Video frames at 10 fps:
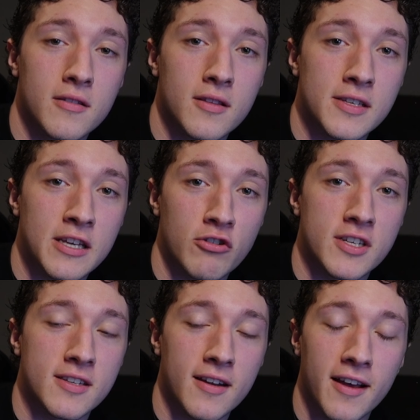the
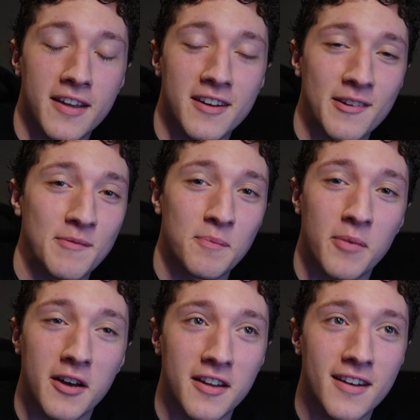series tonight,
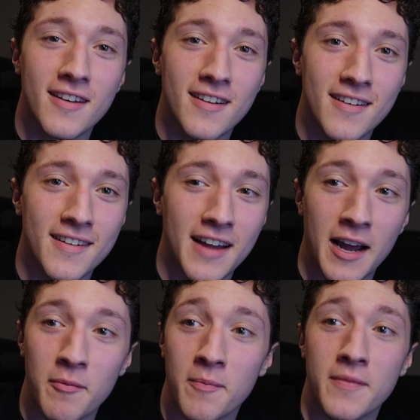but
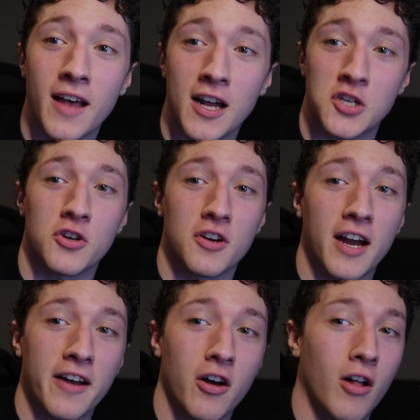I'm not sure
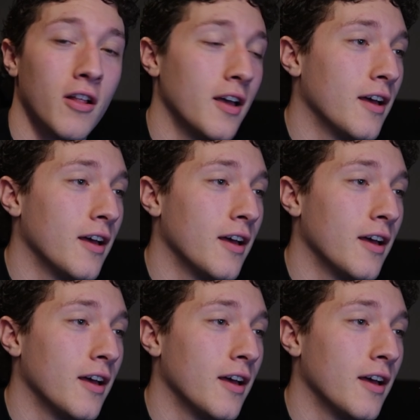at all.